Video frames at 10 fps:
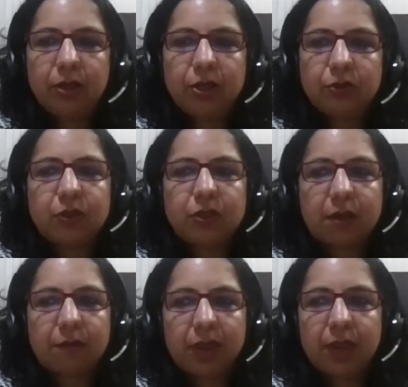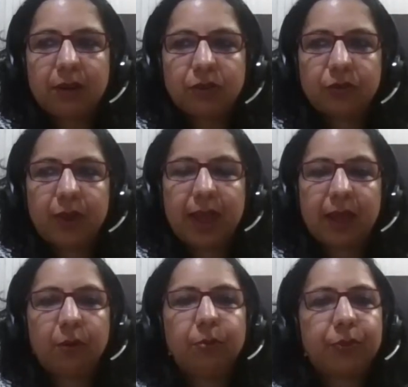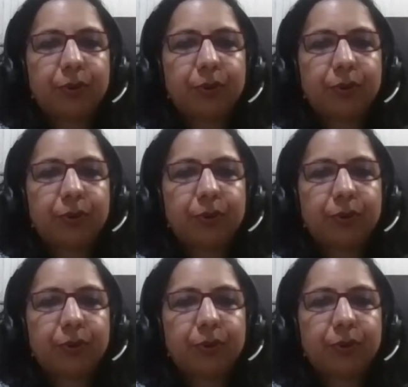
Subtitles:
do something to help